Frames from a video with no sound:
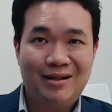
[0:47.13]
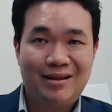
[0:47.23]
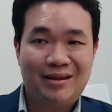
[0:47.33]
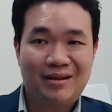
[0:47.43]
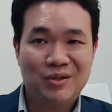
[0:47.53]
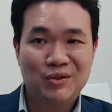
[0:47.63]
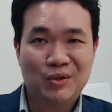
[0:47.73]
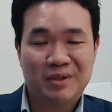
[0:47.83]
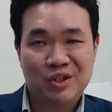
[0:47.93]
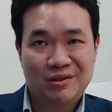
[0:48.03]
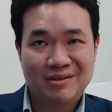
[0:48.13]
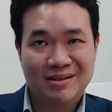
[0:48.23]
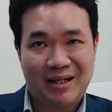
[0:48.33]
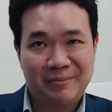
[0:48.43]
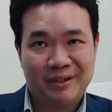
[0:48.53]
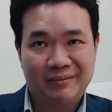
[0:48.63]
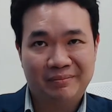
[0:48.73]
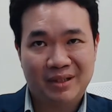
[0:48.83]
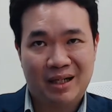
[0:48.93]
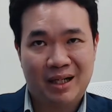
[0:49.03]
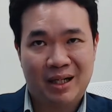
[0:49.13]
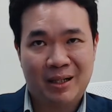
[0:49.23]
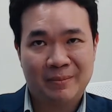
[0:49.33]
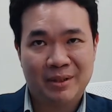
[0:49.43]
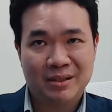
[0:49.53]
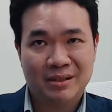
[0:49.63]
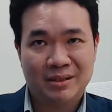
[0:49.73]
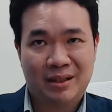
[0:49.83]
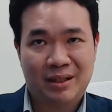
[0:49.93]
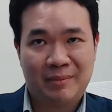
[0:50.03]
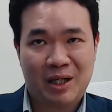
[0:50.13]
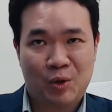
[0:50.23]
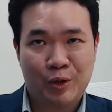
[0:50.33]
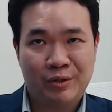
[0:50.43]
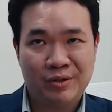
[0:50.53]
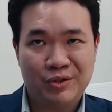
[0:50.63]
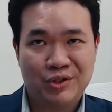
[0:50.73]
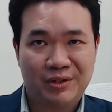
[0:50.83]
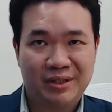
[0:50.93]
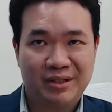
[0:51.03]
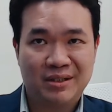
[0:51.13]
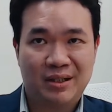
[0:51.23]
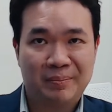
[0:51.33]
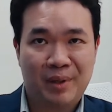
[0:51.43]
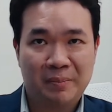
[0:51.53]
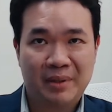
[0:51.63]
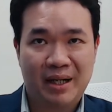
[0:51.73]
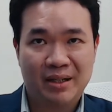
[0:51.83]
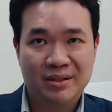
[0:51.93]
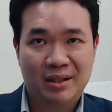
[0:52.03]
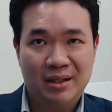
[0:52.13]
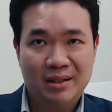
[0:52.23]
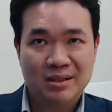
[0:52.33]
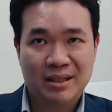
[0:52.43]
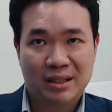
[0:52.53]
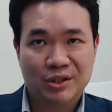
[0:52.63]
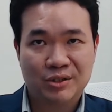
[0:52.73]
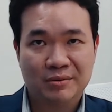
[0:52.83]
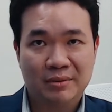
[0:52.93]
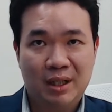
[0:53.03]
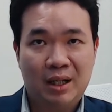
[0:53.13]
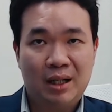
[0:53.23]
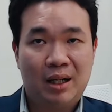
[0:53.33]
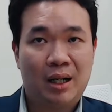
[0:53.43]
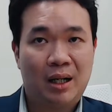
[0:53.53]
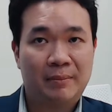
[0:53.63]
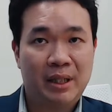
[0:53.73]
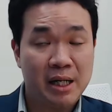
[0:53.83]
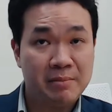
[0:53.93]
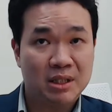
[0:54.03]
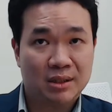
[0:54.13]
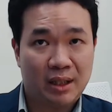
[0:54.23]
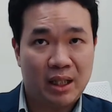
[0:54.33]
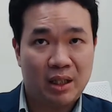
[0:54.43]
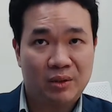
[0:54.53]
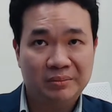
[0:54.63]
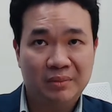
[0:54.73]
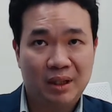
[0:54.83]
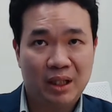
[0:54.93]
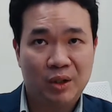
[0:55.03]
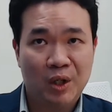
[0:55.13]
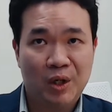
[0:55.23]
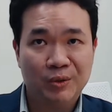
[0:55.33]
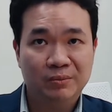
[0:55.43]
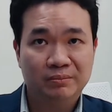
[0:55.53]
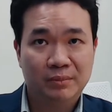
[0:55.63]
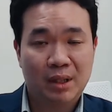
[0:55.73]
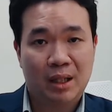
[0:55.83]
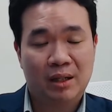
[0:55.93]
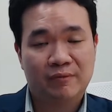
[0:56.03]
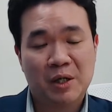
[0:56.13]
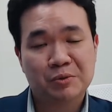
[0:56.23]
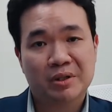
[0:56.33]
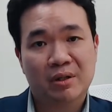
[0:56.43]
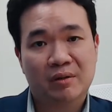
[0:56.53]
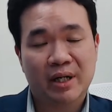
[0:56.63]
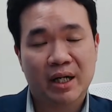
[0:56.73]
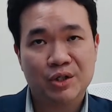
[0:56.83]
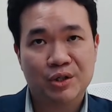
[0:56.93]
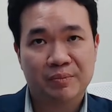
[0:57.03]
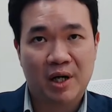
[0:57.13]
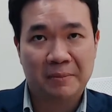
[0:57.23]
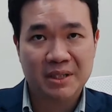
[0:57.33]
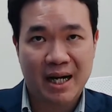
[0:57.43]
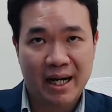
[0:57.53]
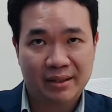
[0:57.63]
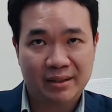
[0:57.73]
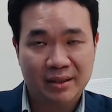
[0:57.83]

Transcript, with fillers: Thank you so much, Simon. Um, it's uh, my honor to join this uh, podcast section. Uh, my name is Leo, Leo Lo, uh, founder of Asia Prop Tech.